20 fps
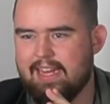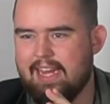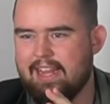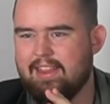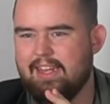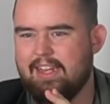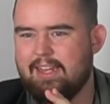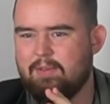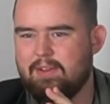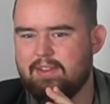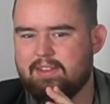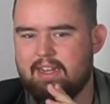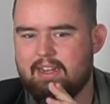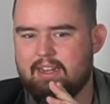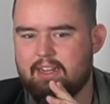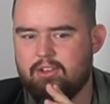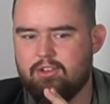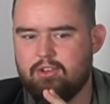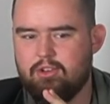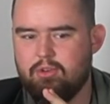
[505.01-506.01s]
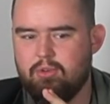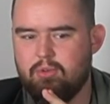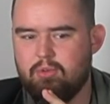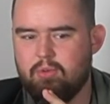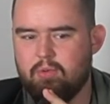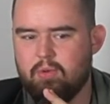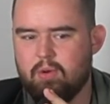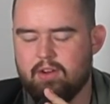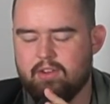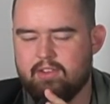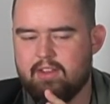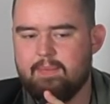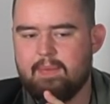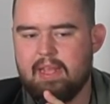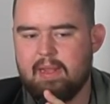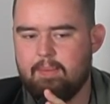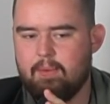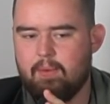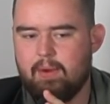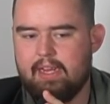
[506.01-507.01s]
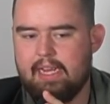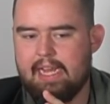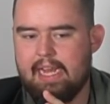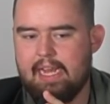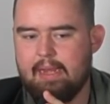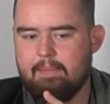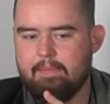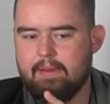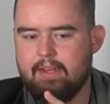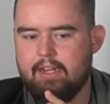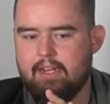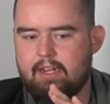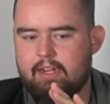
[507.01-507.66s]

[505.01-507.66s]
I think it was like a 2 or something point game